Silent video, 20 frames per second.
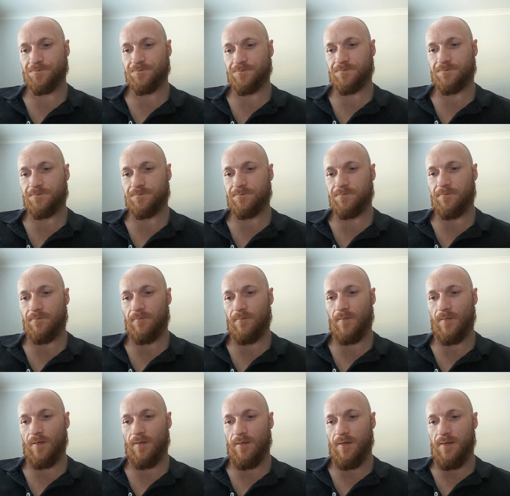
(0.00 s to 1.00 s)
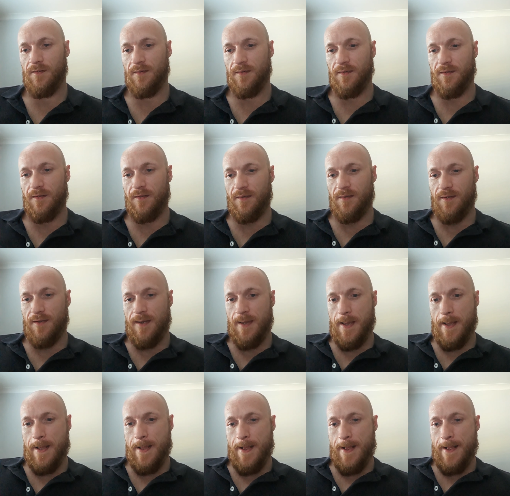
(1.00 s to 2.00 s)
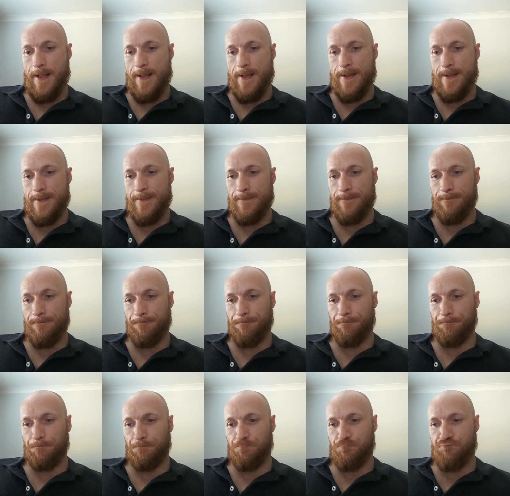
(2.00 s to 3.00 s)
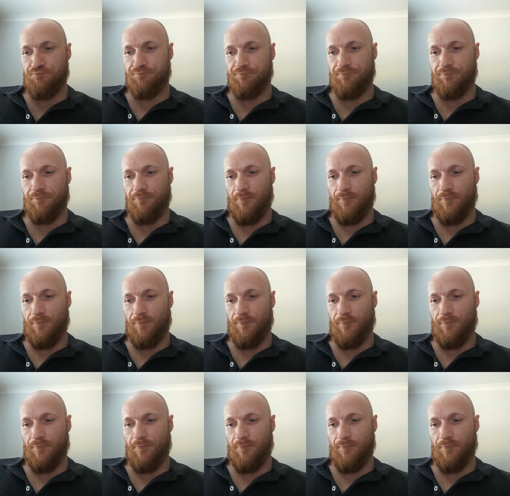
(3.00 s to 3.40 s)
Nothing is said.